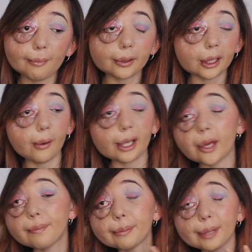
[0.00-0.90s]
You know, I
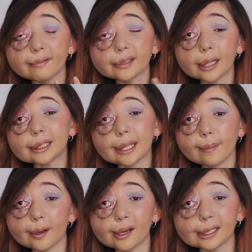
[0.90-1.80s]
know people that have started their
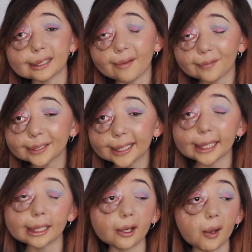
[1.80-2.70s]
period at
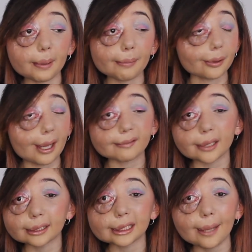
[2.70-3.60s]
17. I know people that have
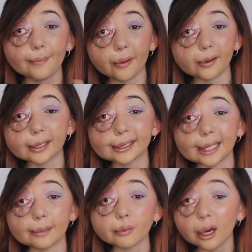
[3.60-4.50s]
started their period
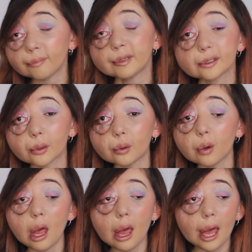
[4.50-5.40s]
still in primary
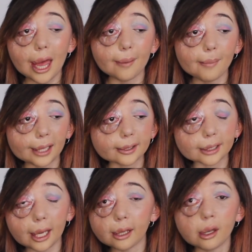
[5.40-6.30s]
school. And
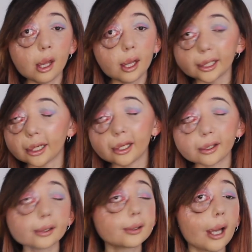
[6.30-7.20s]
so, you know,
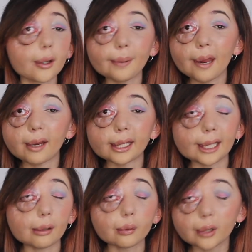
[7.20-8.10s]
you can start your period
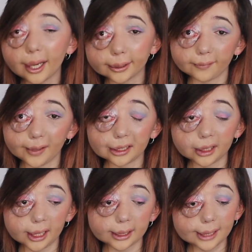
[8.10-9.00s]
at all kinds of
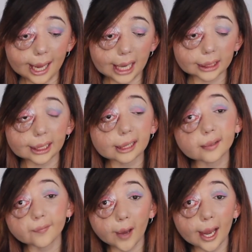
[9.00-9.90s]
ages, and
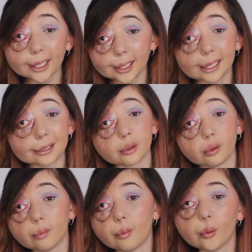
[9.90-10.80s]
it's fine. It's
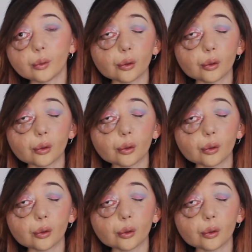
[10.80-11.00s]
normal.